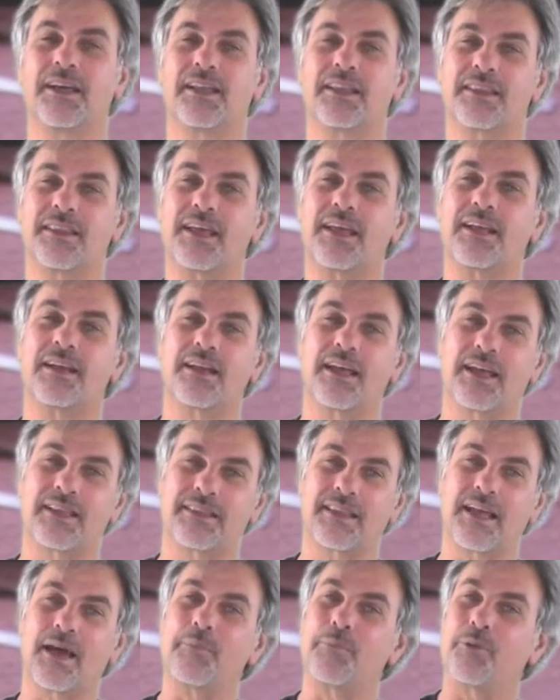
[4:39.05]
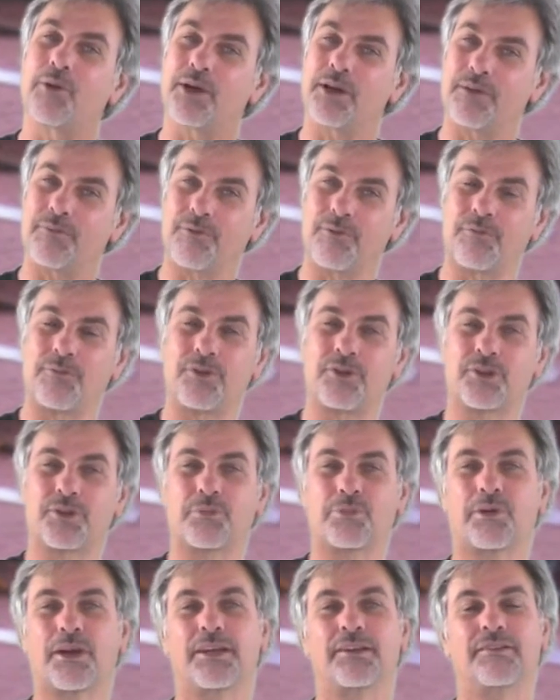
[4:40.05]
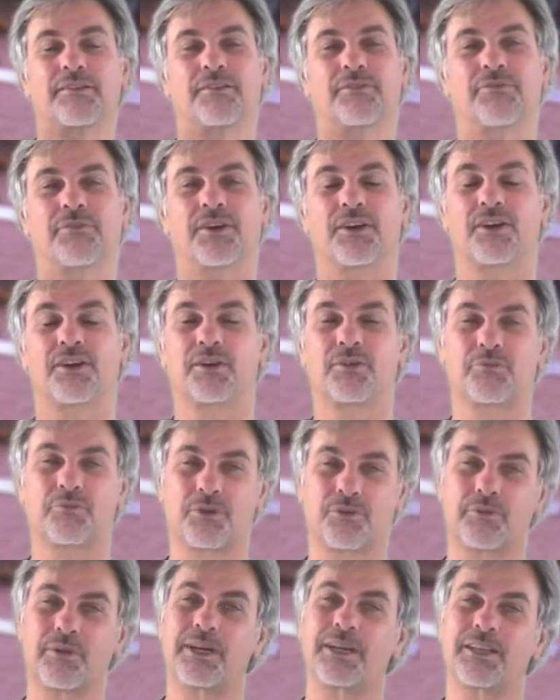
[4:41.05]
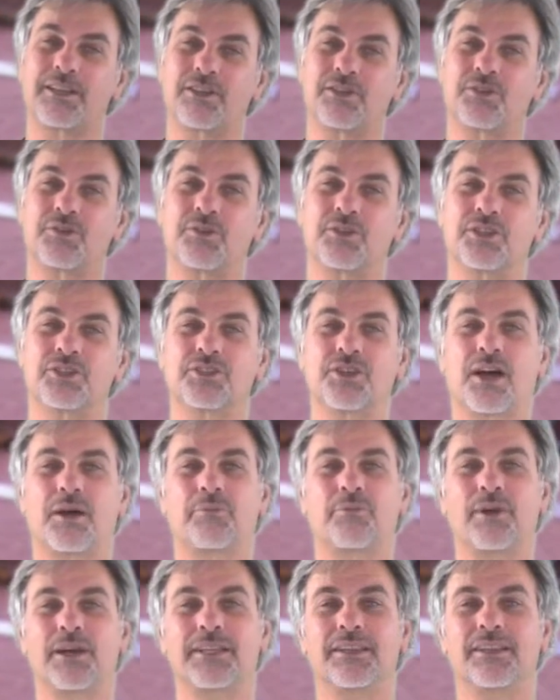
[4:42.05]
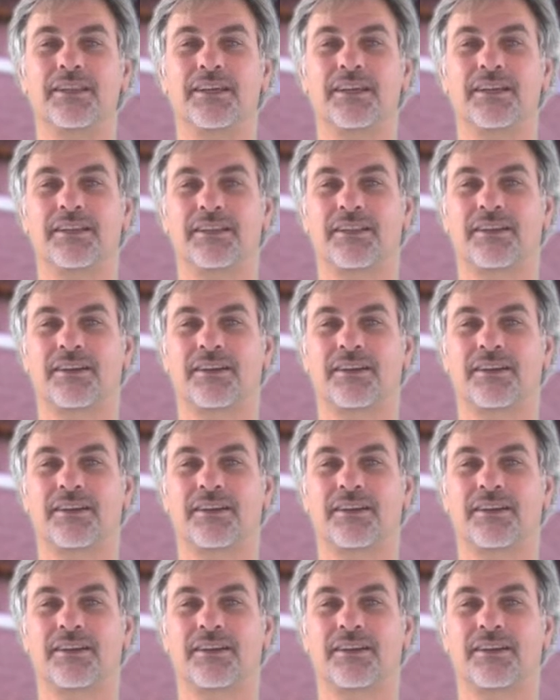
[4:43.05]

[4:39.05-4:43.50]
Then, at that point, if you feel the price is fair, we're ready to do the job right then and